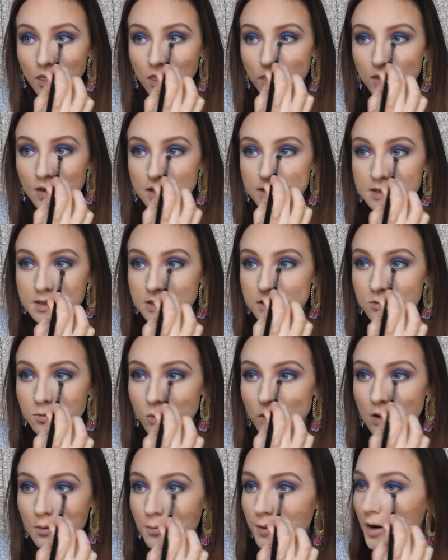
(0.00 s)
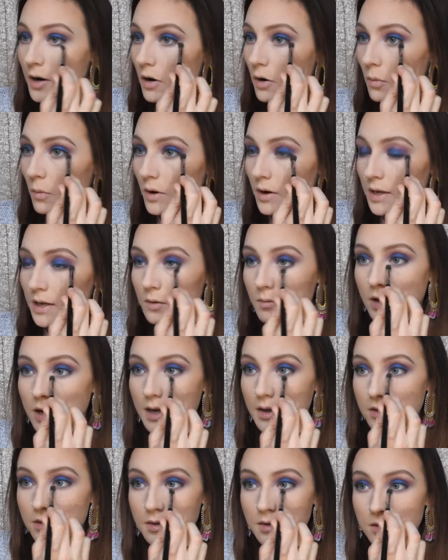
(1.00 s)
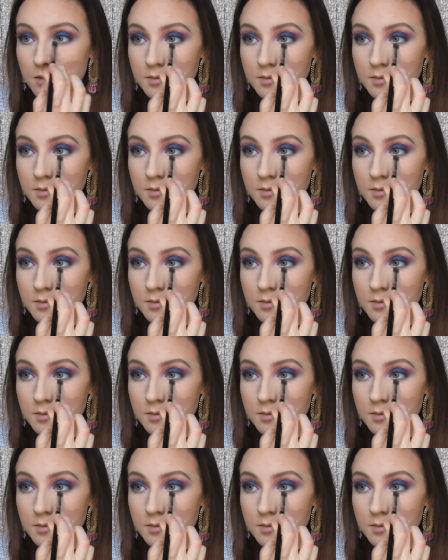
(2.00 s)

this is what we are working with.